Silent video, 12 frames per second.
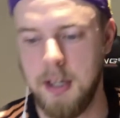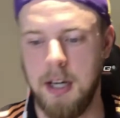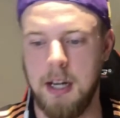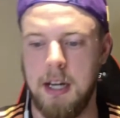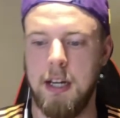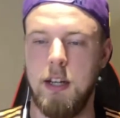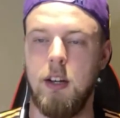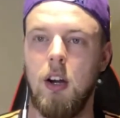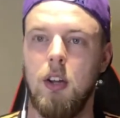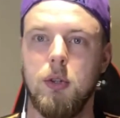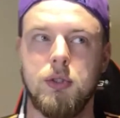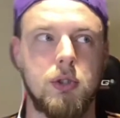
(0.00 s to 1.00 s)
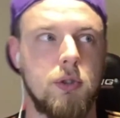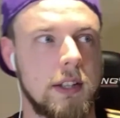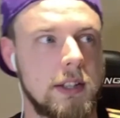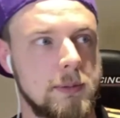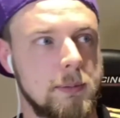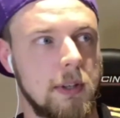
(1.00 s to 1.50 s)
all those
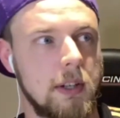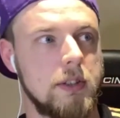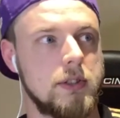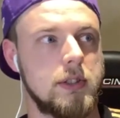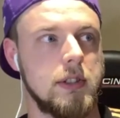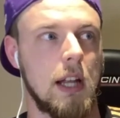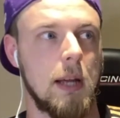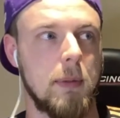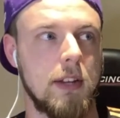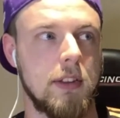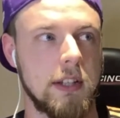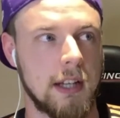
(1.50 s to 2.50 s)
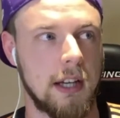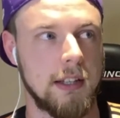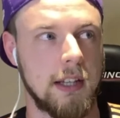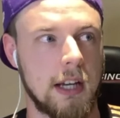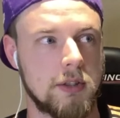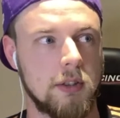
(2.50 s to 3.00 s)
Juventus players that made the Italian
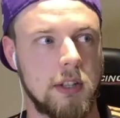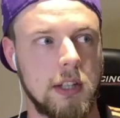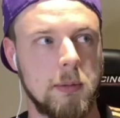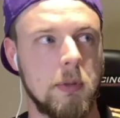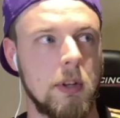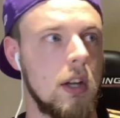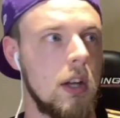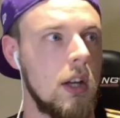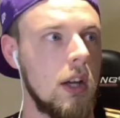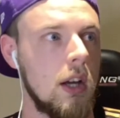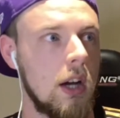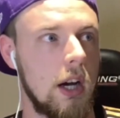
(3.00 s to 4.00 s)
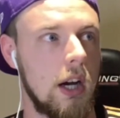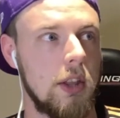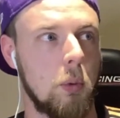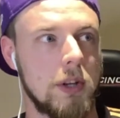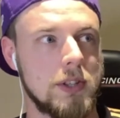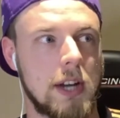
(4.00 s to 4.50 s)
national team.
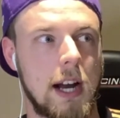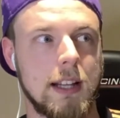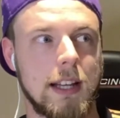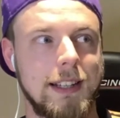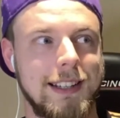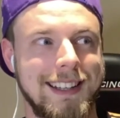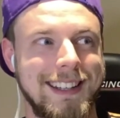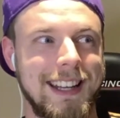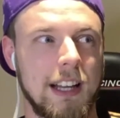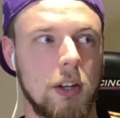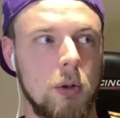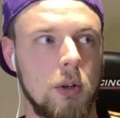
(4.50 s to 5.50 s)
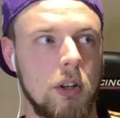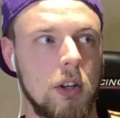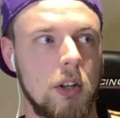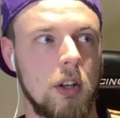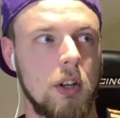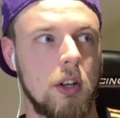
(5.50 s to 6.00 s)
The ones highlighted in yellow,
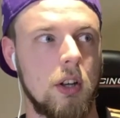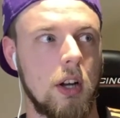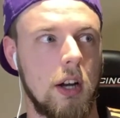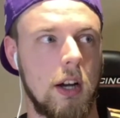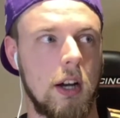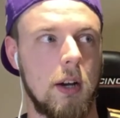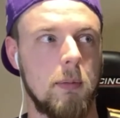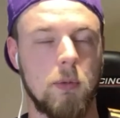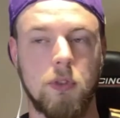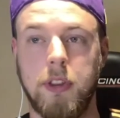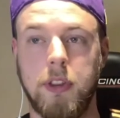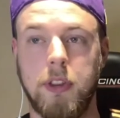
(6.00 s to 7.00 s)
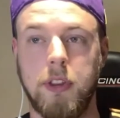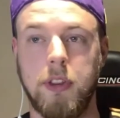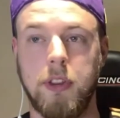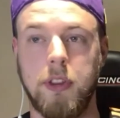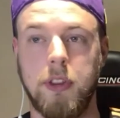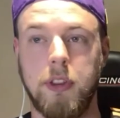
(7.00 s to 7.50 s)
they
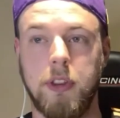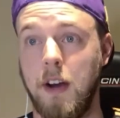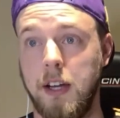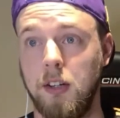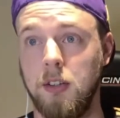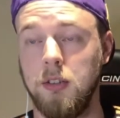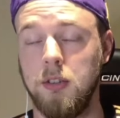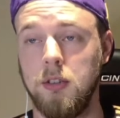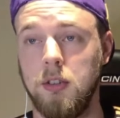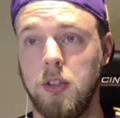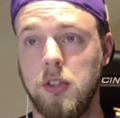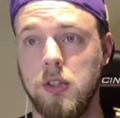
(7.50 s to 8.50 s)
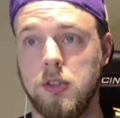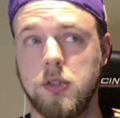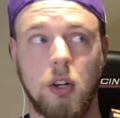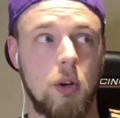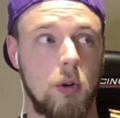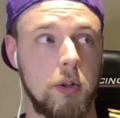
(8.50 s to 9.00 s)
started the final.
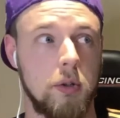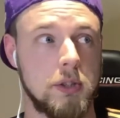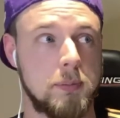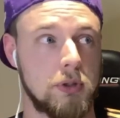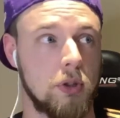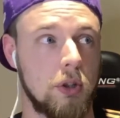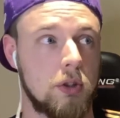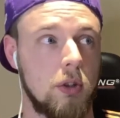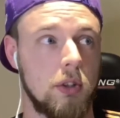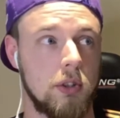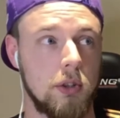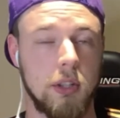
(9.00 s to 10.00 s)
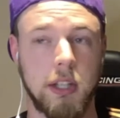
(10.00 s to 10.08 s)
So it was Pesotto and